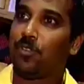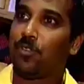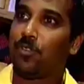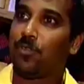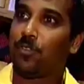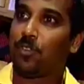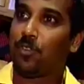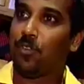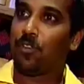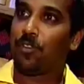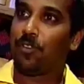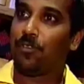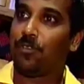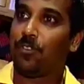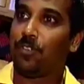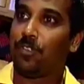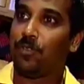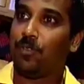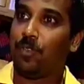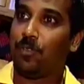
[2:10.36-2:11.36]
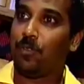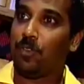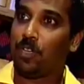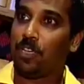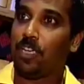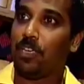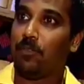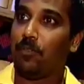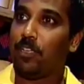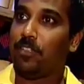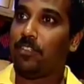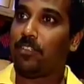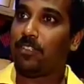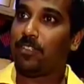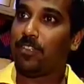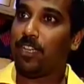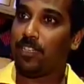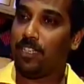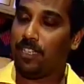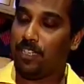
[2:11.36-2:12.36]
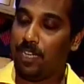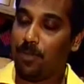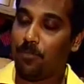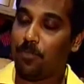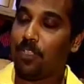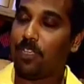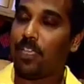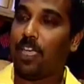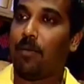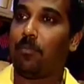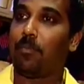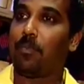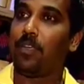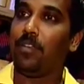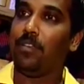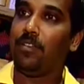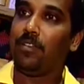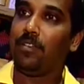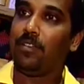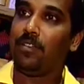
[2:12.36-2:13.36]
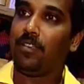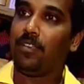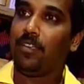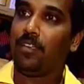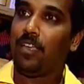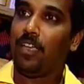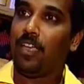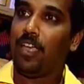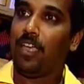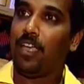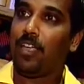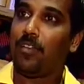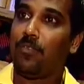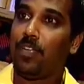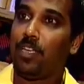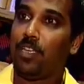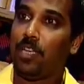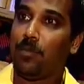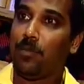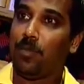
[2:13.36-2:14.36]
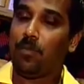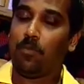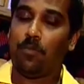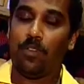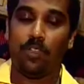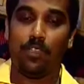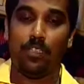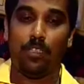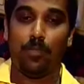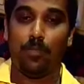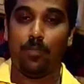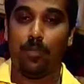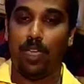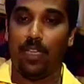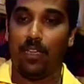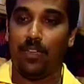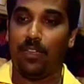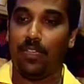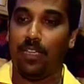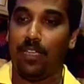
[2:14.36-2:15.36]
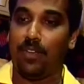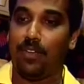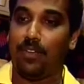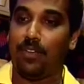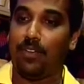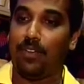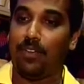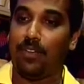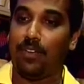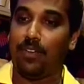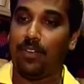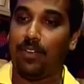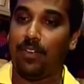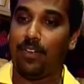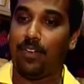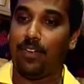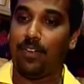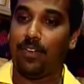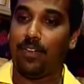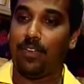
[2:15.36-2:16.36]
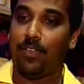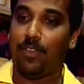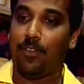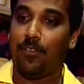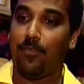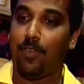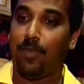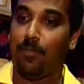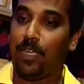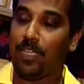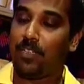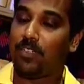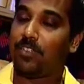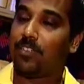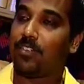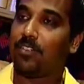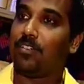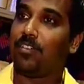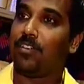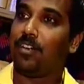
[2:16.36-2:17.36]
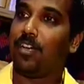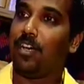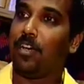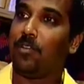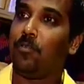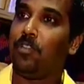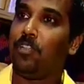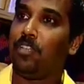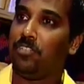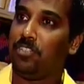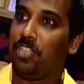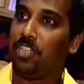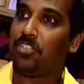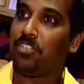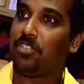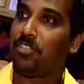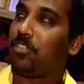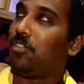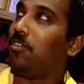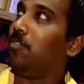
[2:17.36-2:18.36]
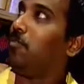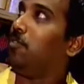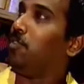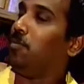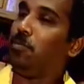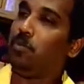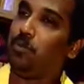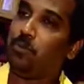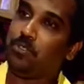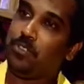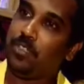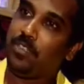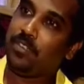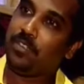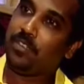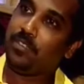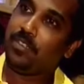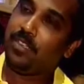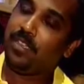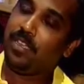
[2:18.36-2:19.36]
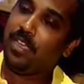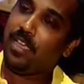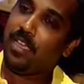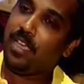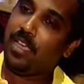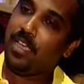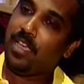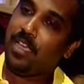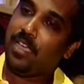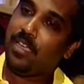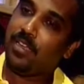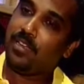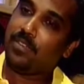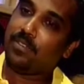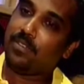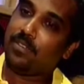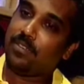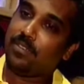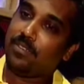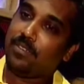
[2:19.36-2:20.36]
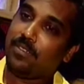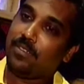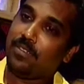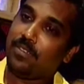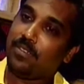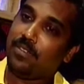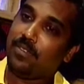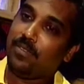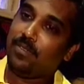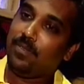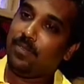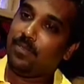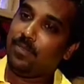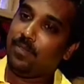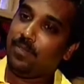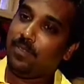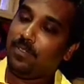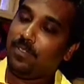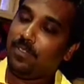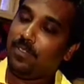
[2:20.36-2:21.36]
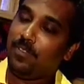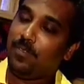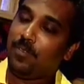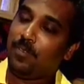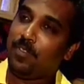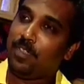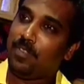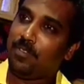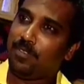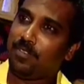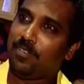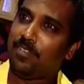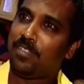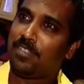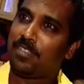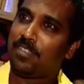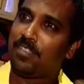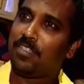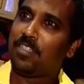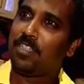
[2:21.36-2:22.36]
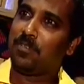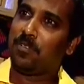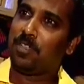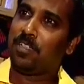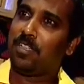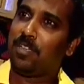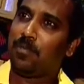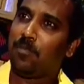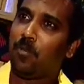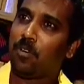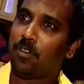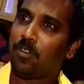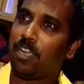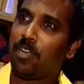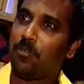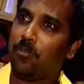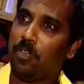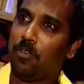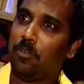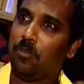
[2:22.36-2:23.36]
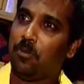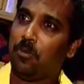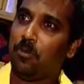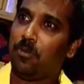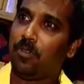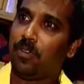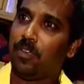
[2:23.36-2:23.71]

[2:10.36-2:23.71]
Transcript: one of the photographers we were working with at the time for the campaign. And we teamed up with them and then uh, we met uh, Arvind and Jayshankar with music. And we were discussing with them what can we do.